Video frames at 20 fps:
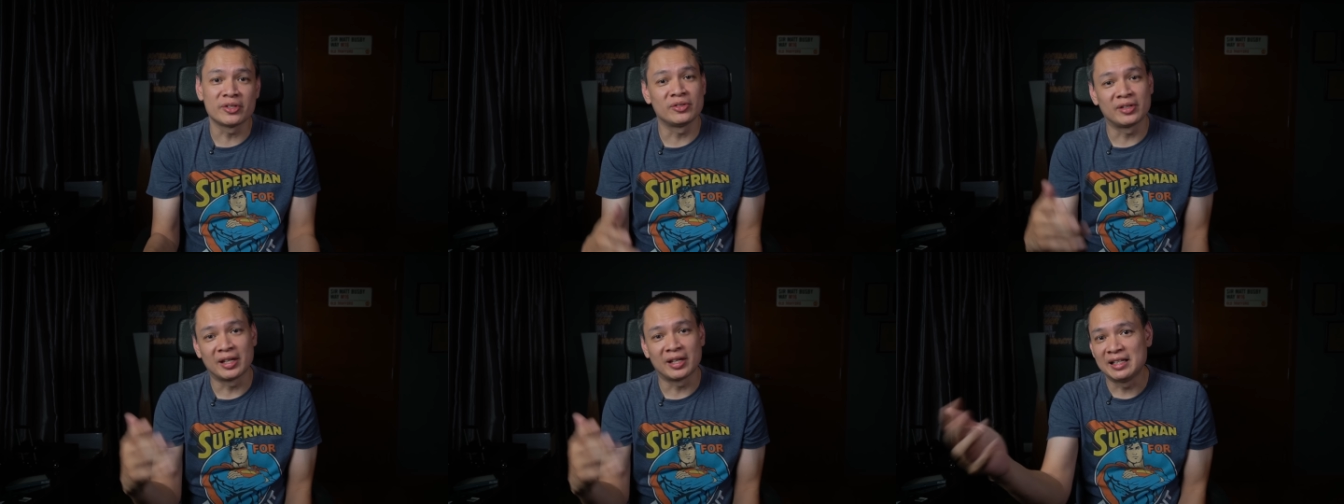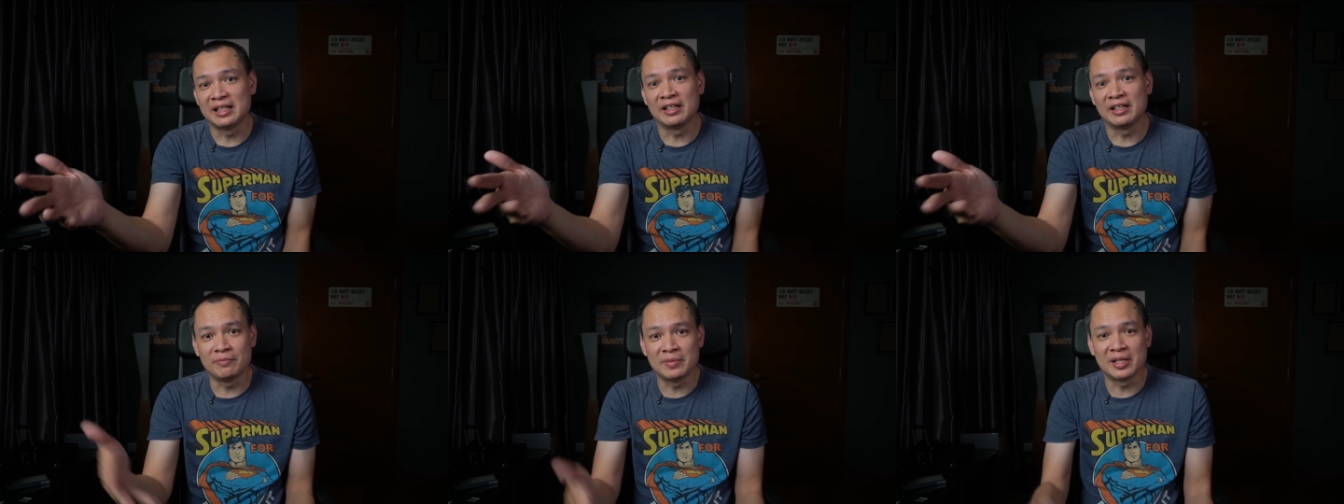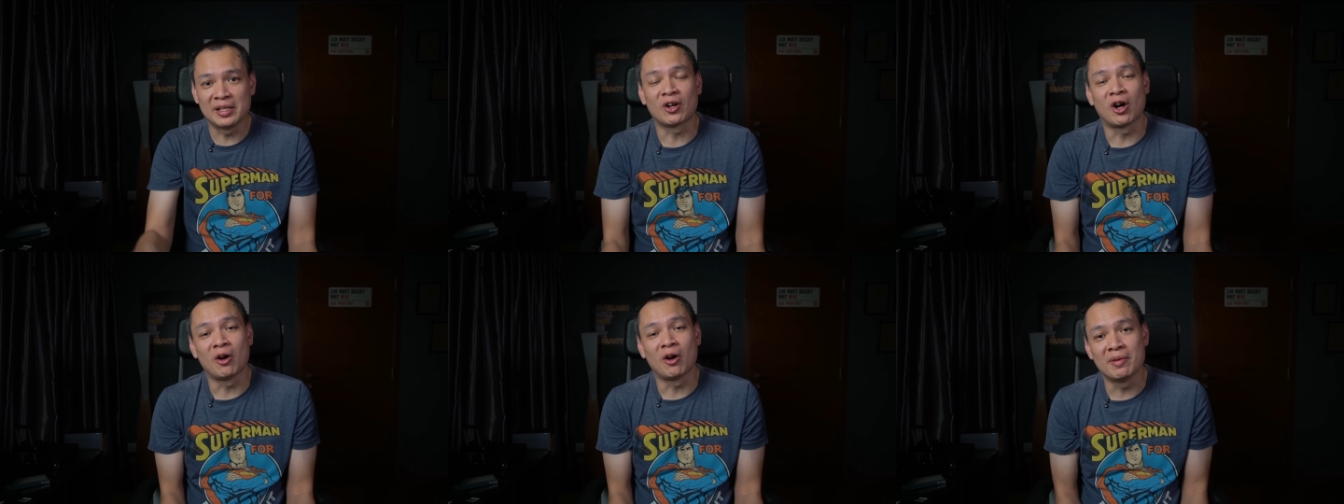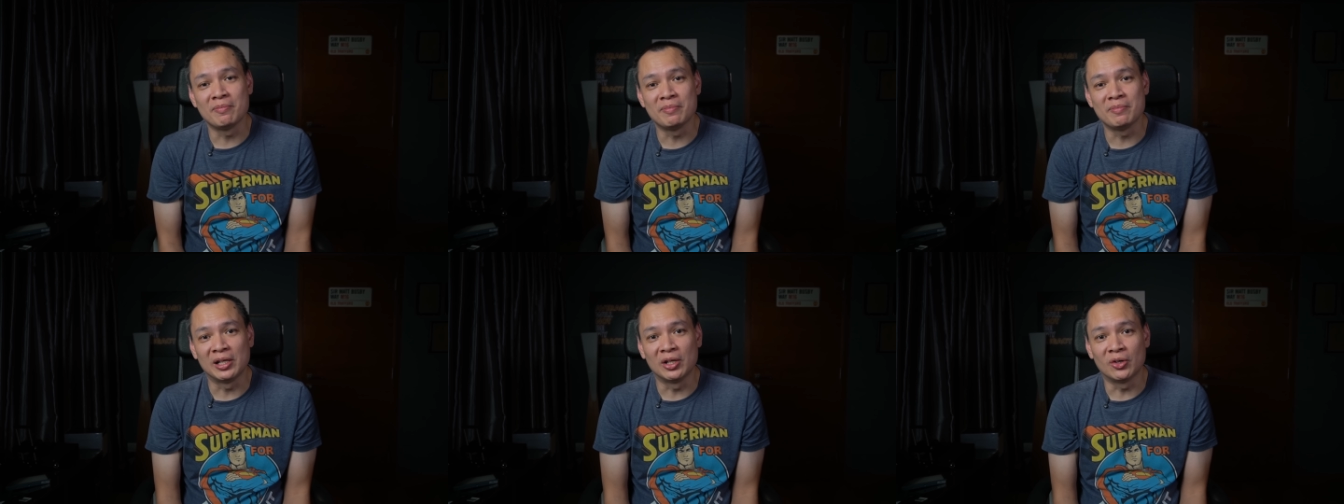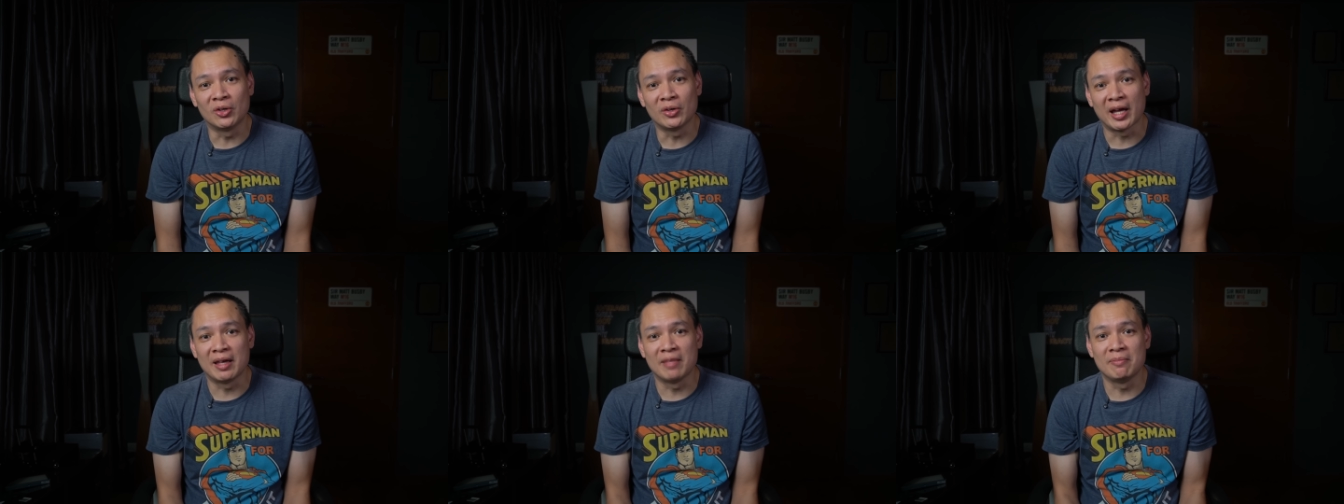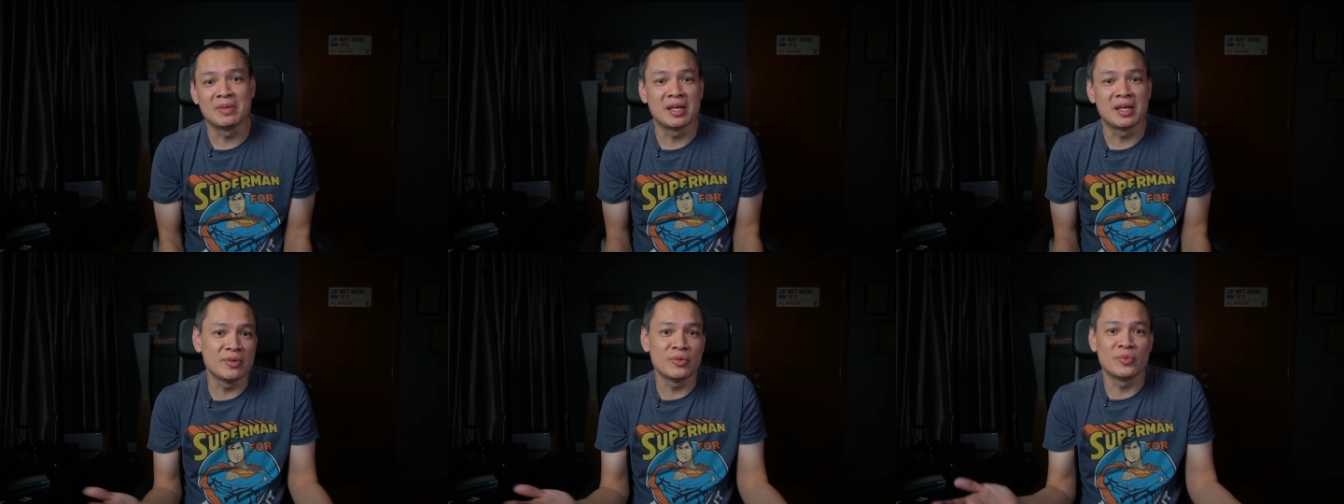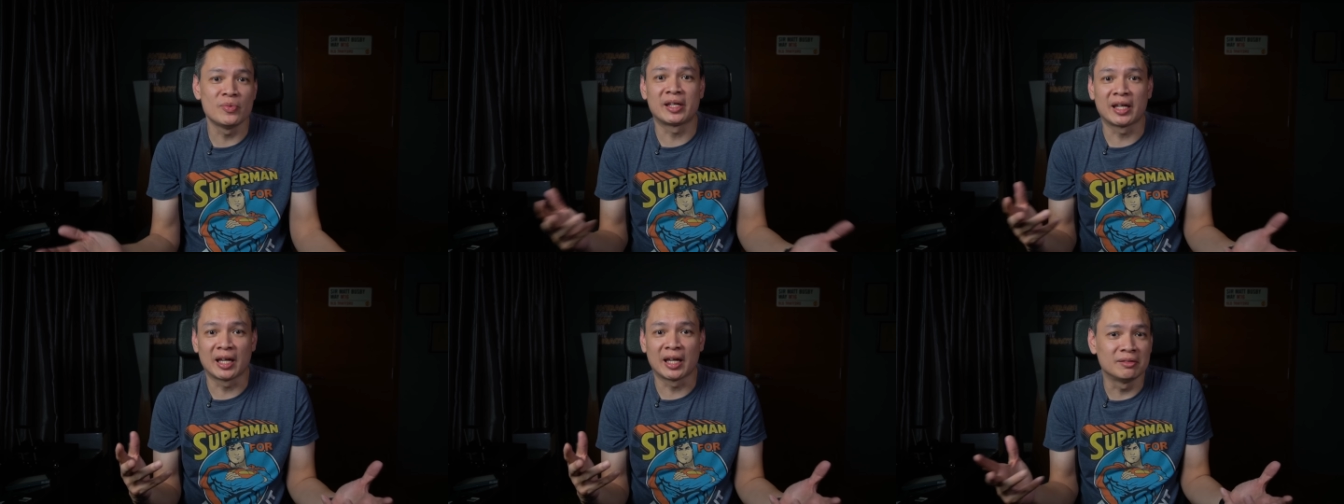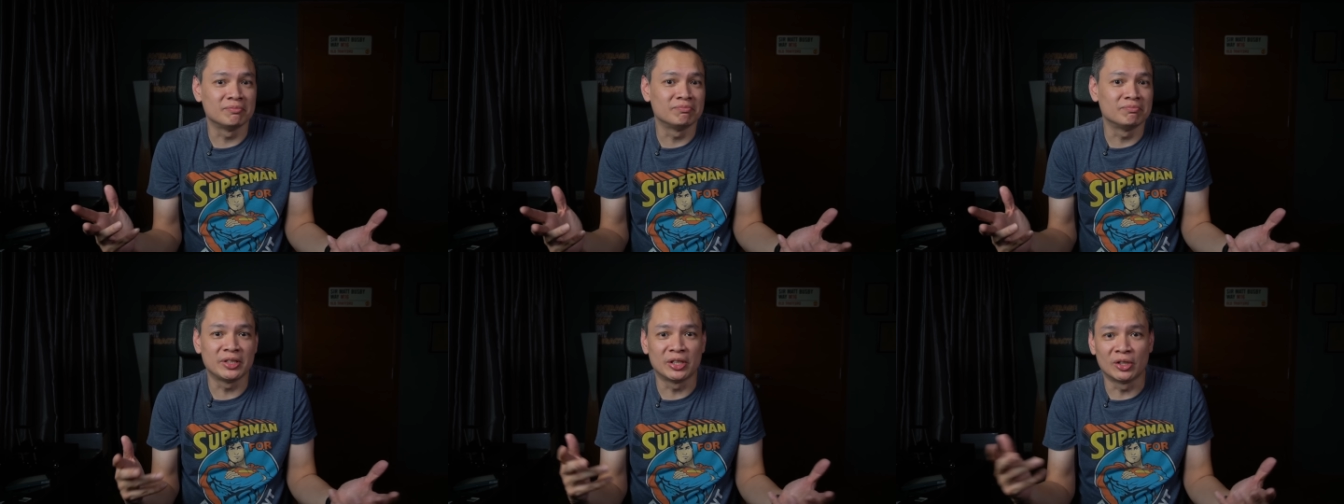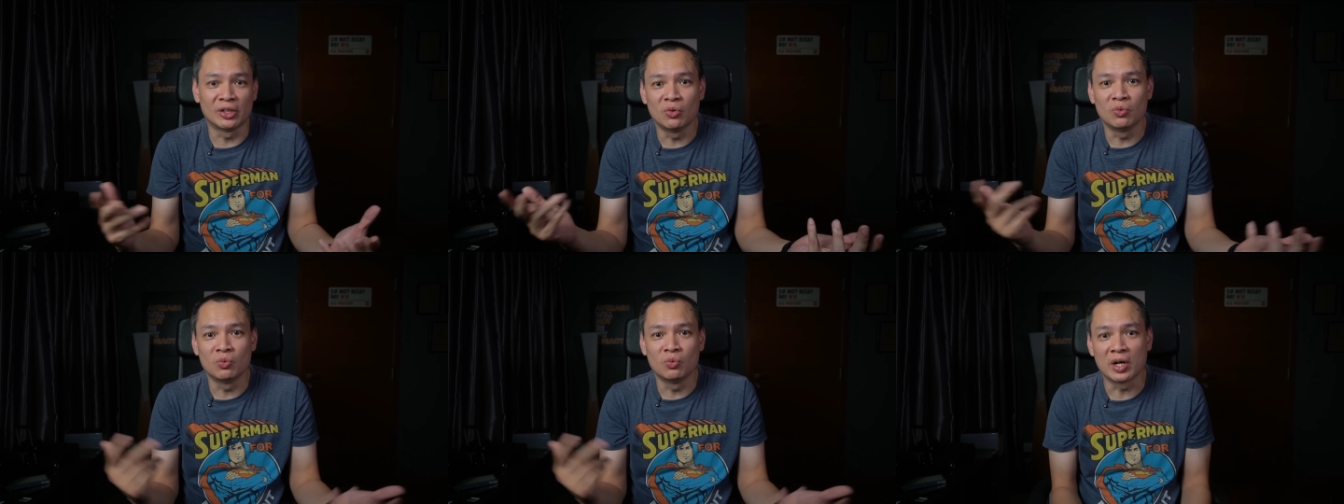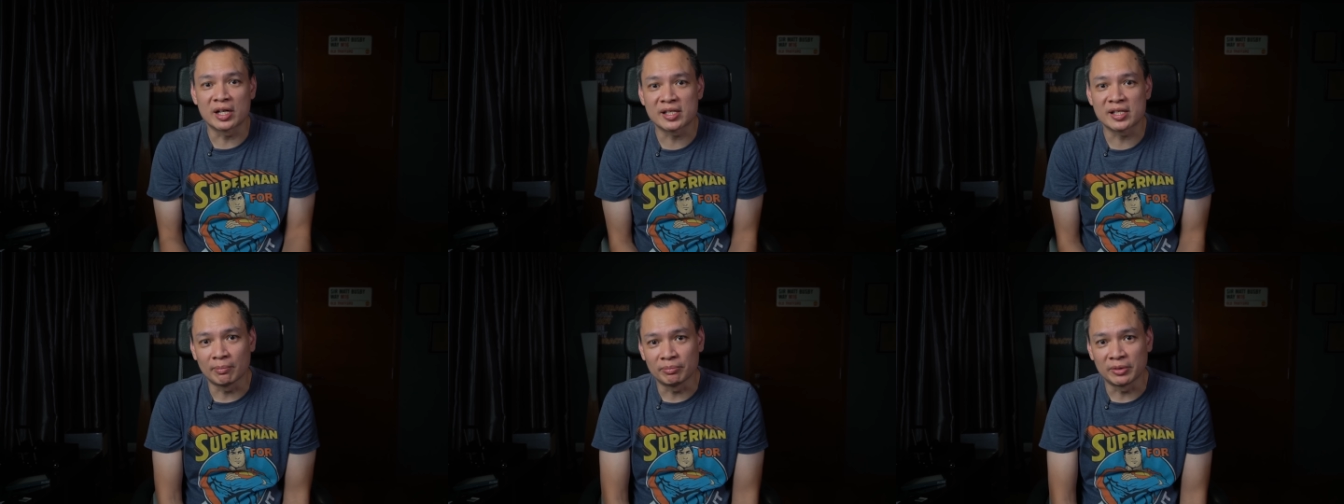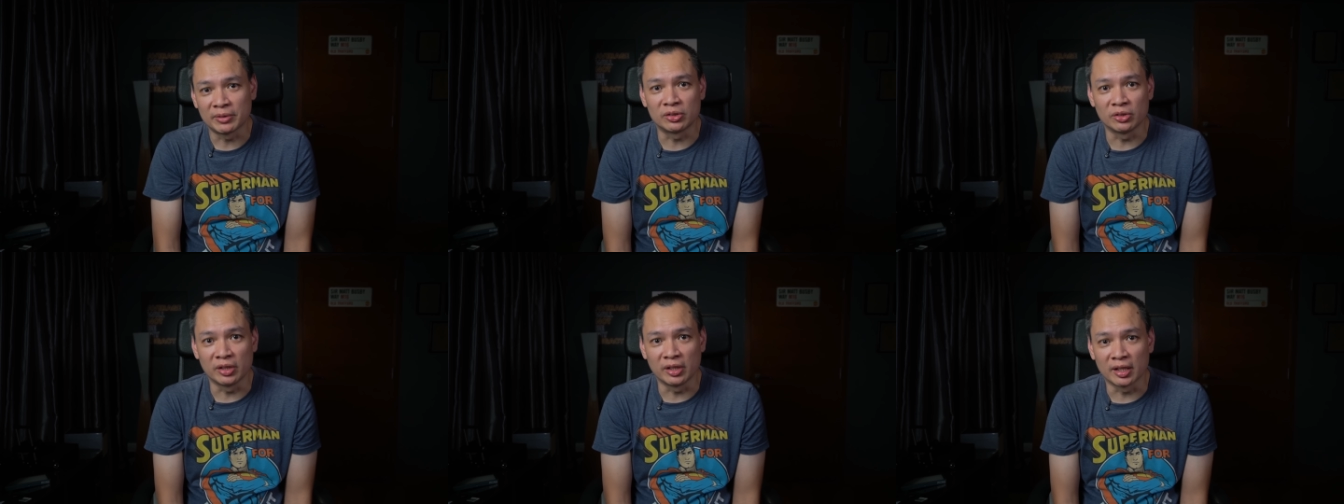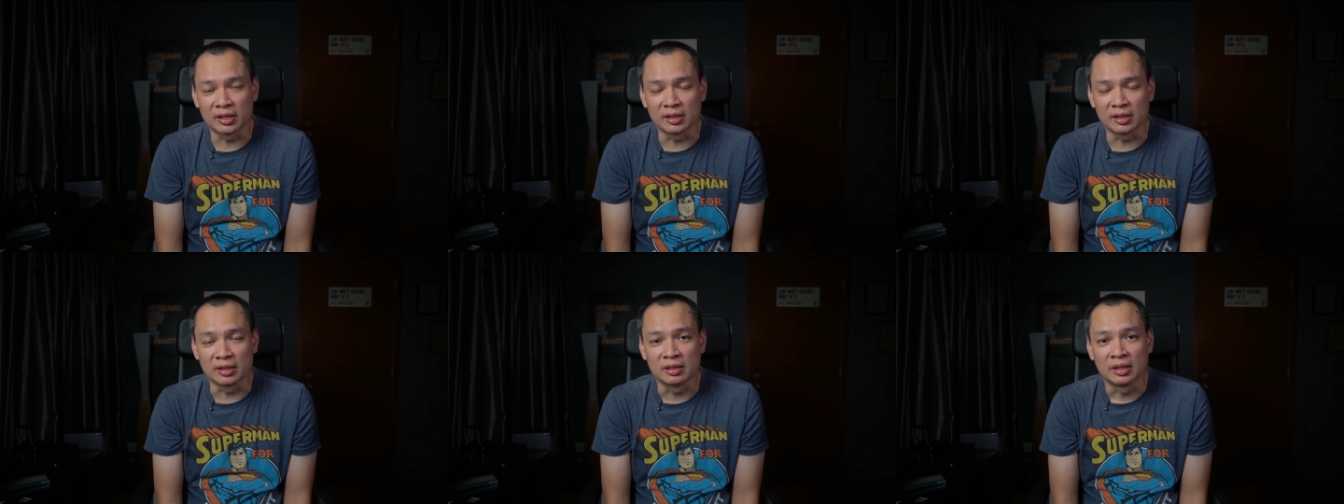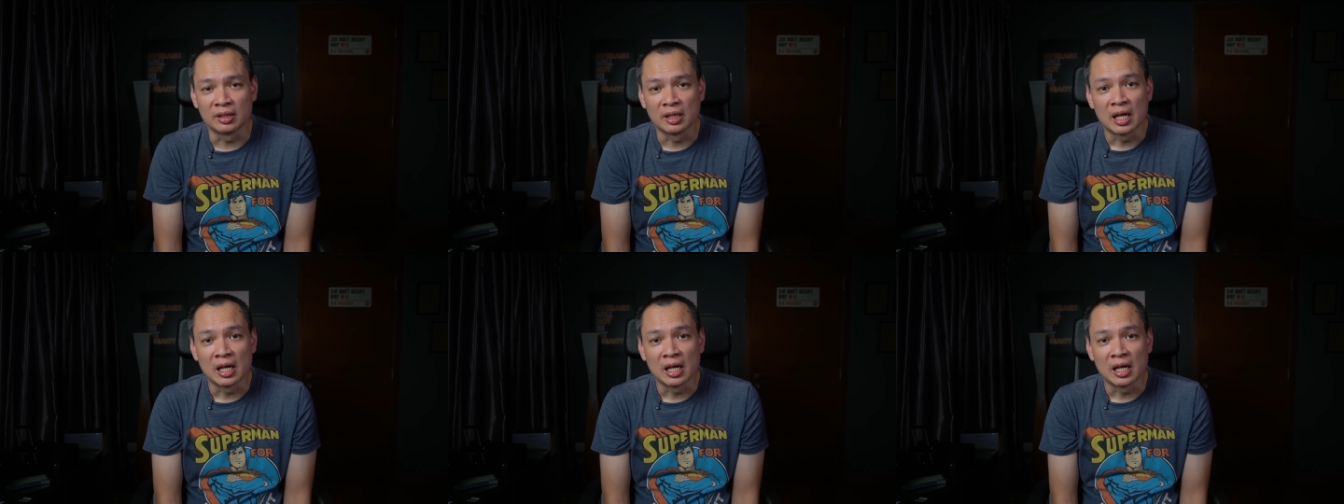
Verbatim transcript: you can leave me a comment below and maybe we can, you know, work something together.